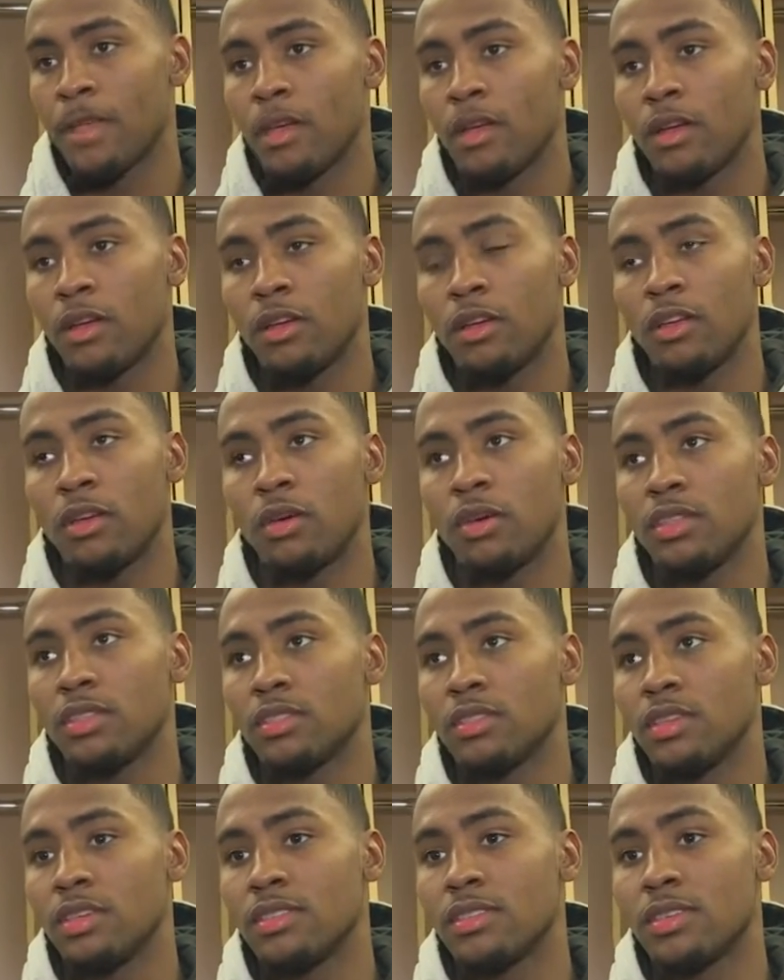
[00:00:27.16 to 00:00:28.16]
You know,
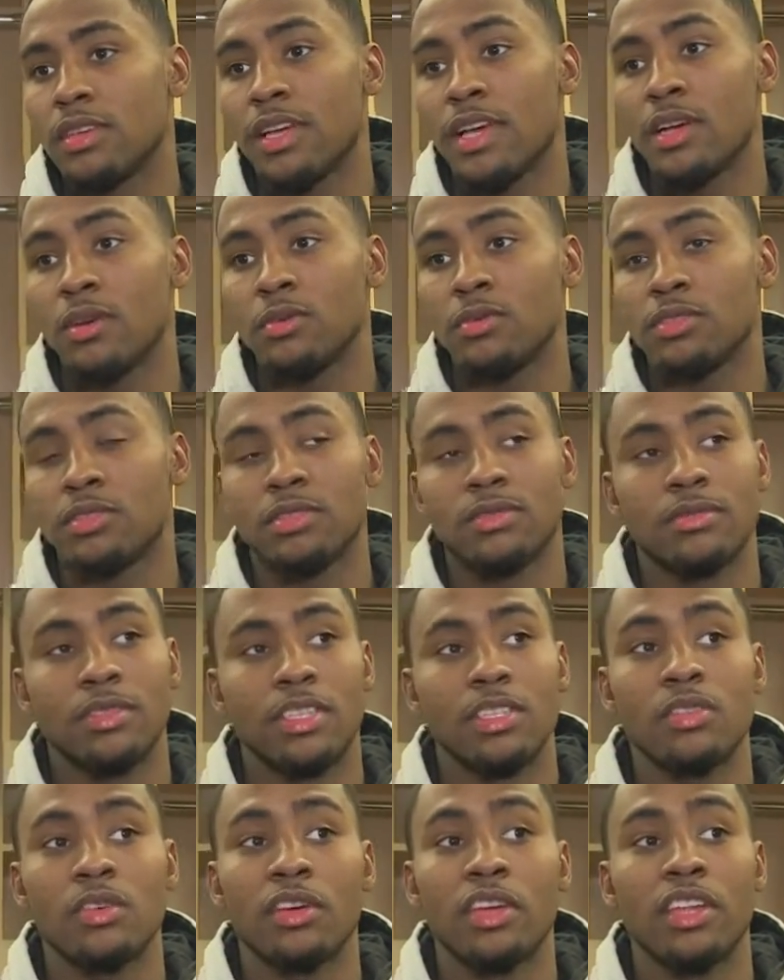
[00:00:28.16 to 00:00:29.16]
he's a guy he's
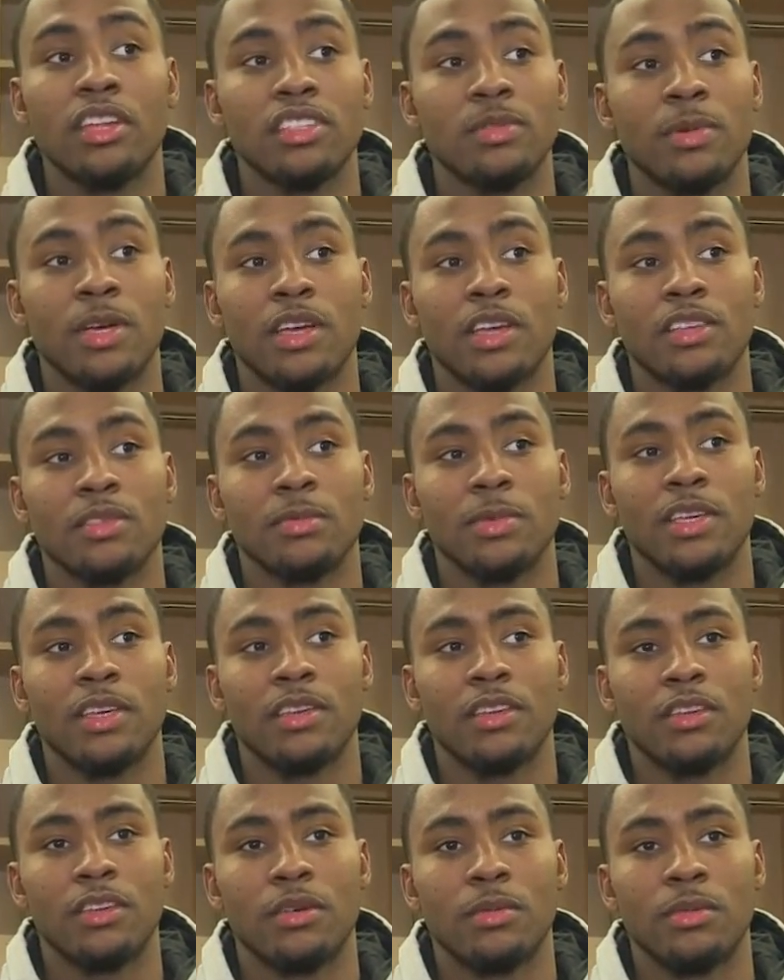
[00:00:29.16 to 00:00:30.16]
gonna get his buckets,
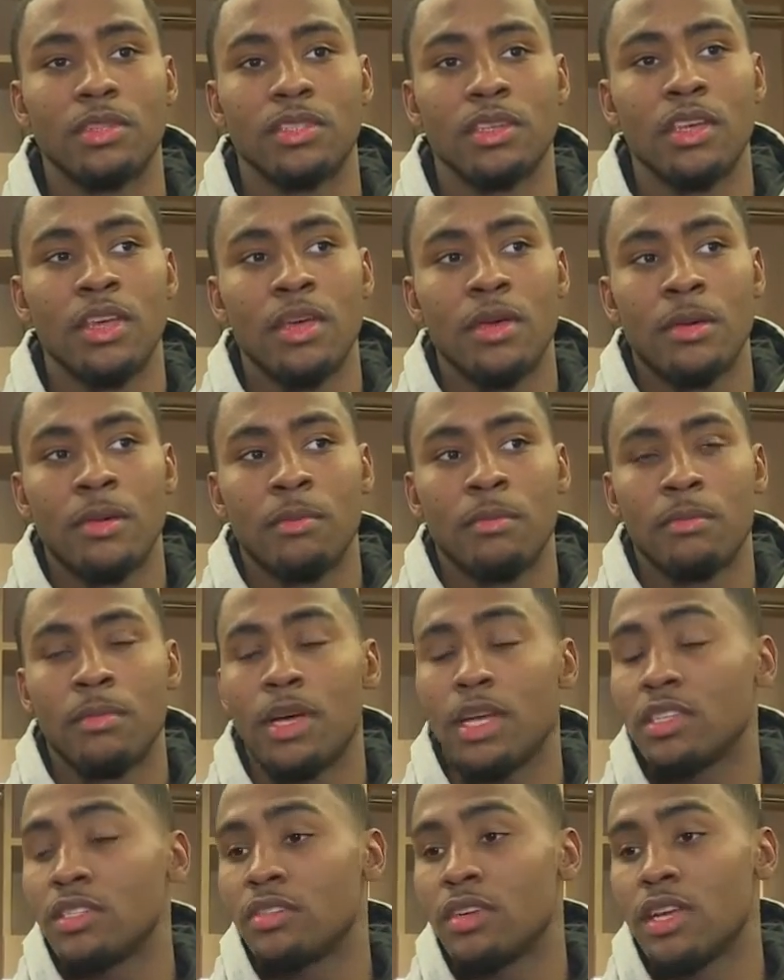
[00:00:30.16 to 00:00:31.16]
man. You know, but
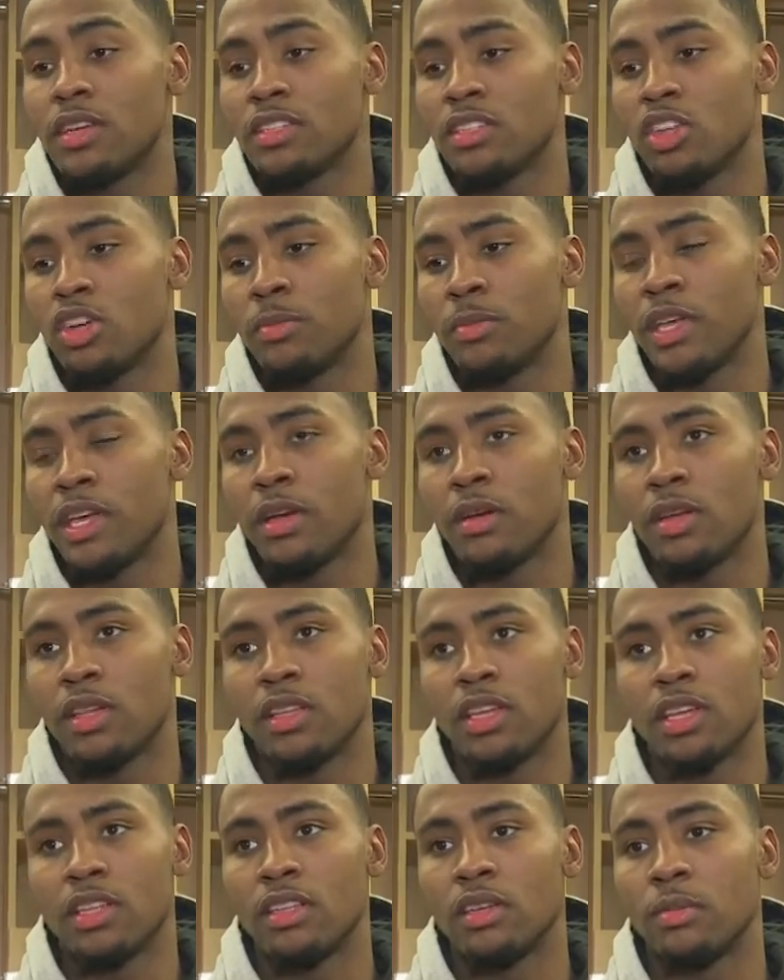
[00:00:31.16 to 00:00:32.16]
I just tried to slow him down.
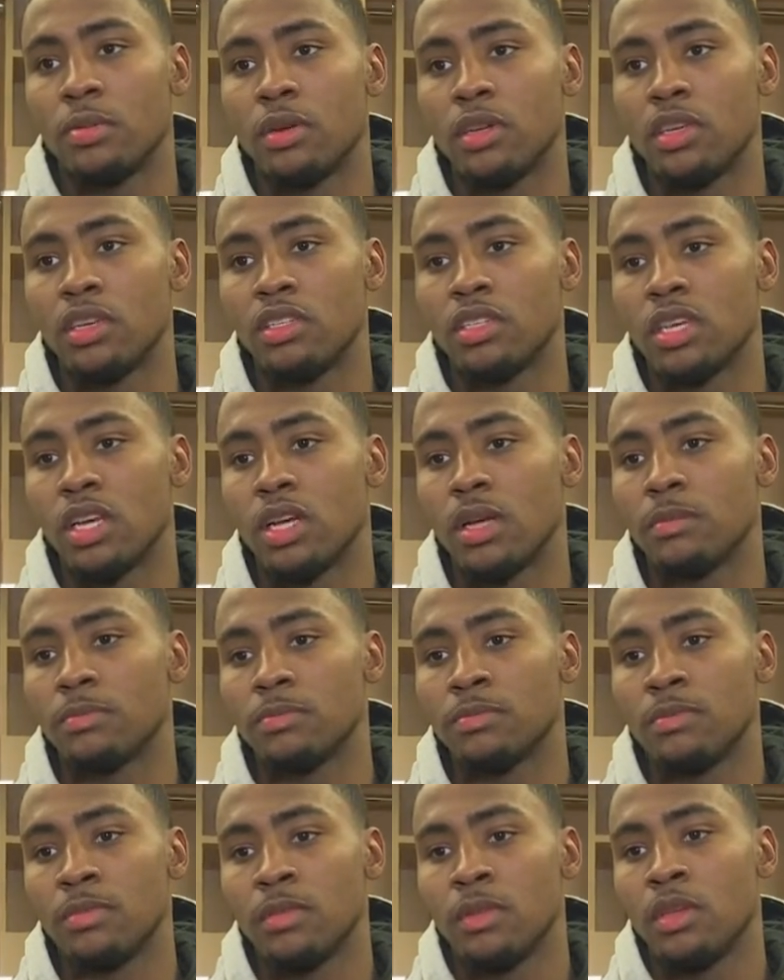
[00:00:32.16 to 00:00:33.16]
I think I did a pretty good job
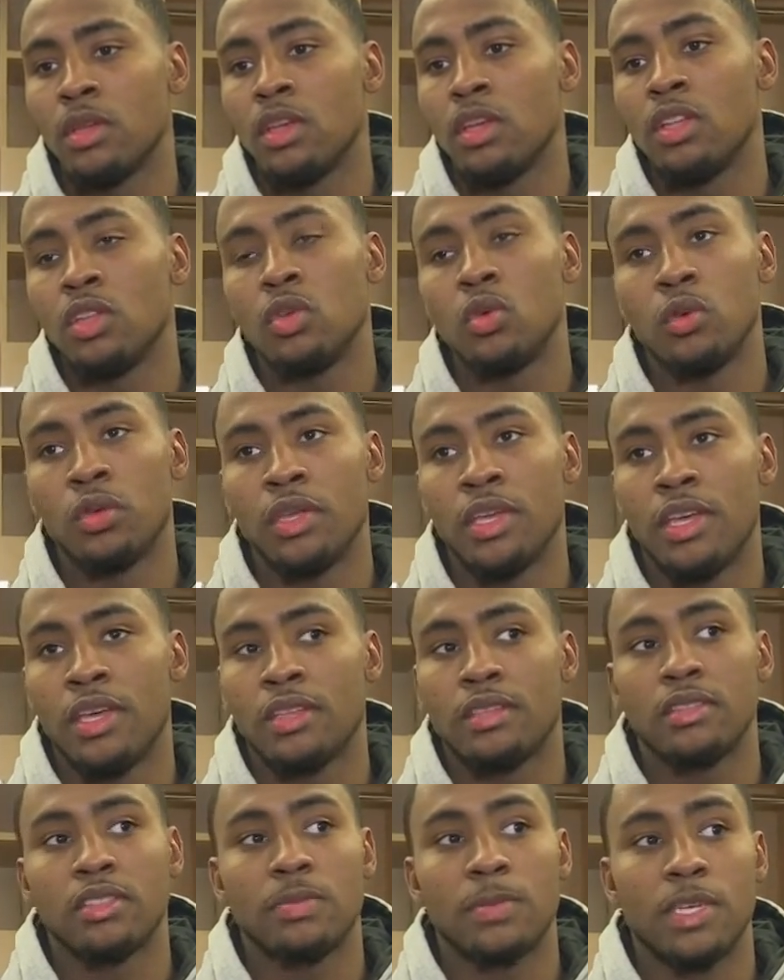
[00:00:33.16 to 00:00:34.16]
doing
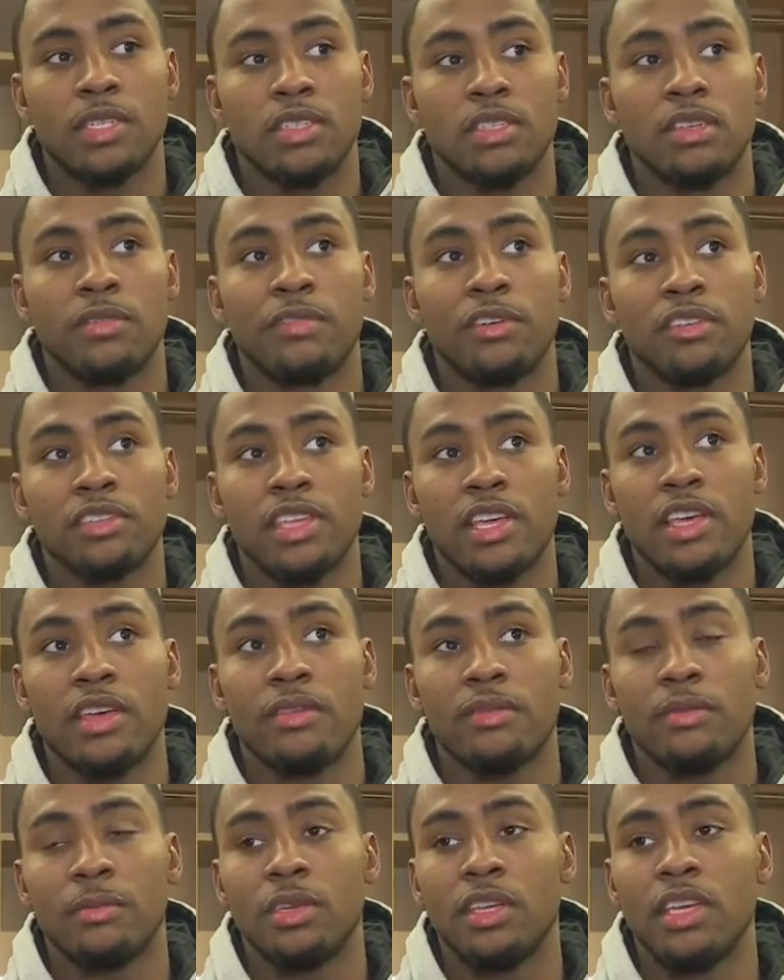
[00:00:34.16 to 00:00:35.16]
that, especially in the first
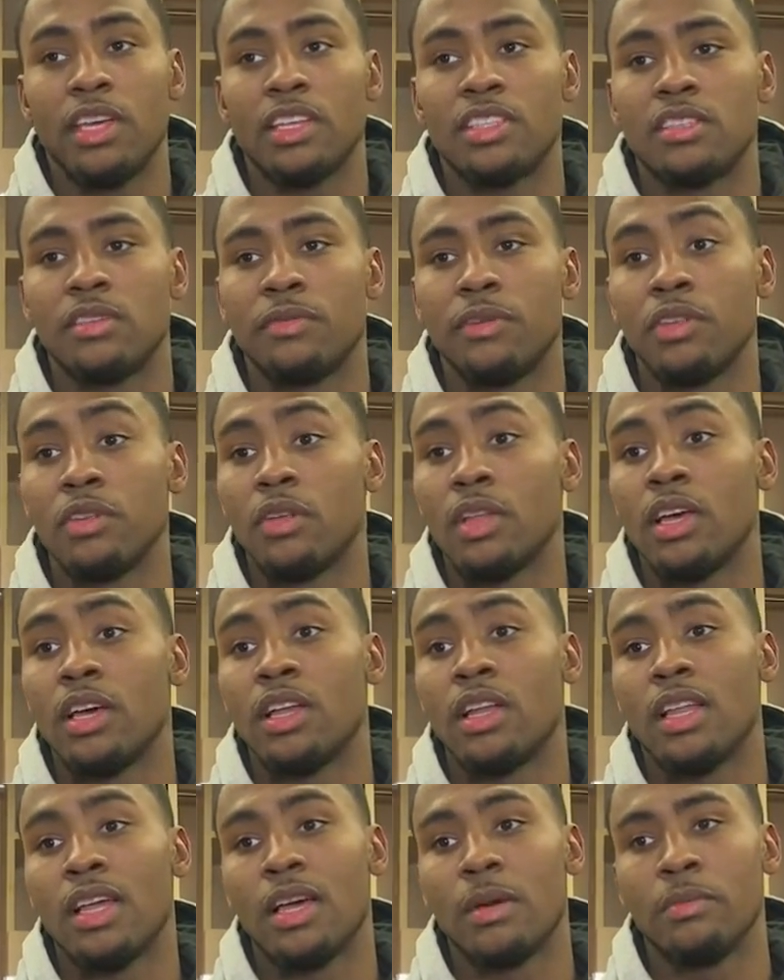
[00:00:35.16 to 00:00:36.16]
half. I mean, he got to the free throw
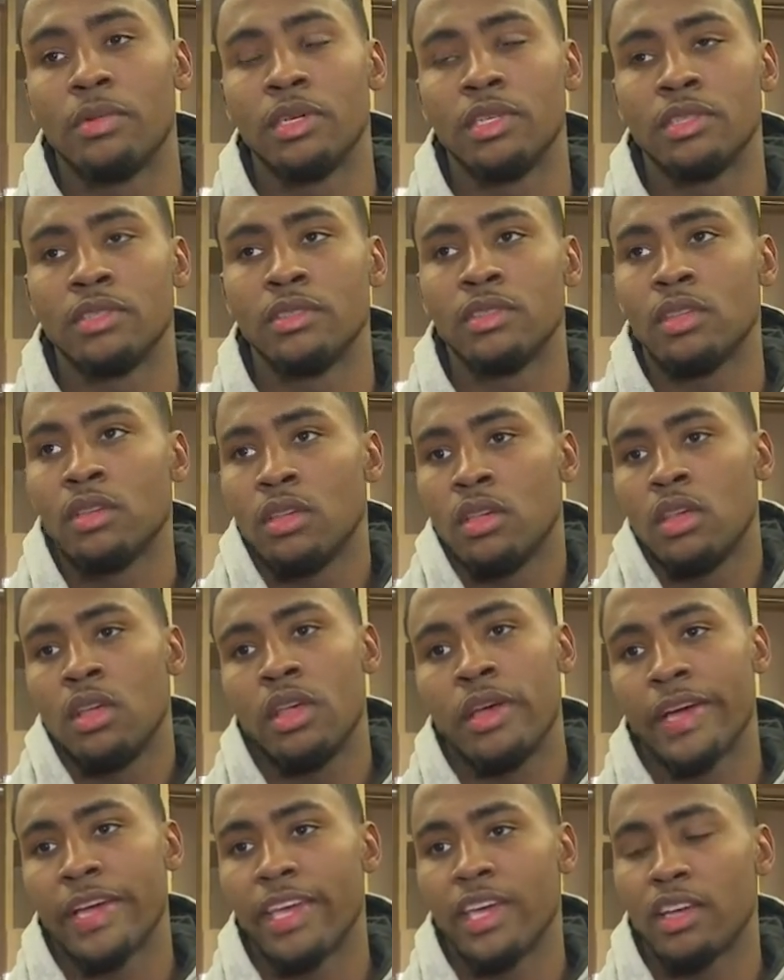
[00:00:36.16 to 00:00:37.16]
line a lot, but
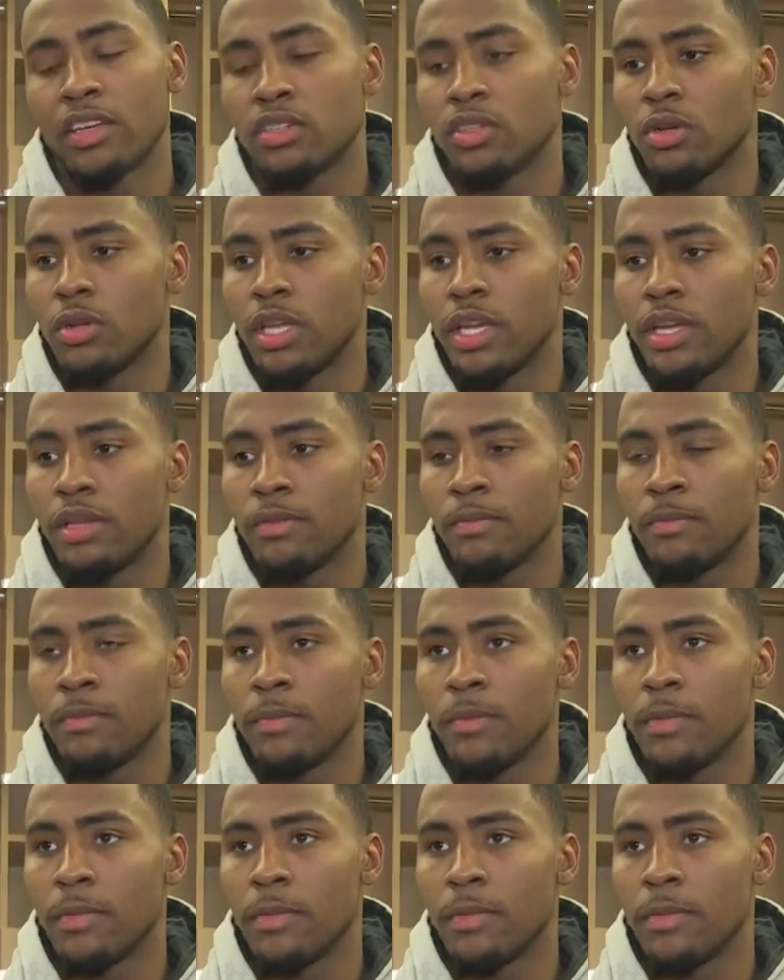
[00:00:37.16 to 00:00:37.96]
I can't control that.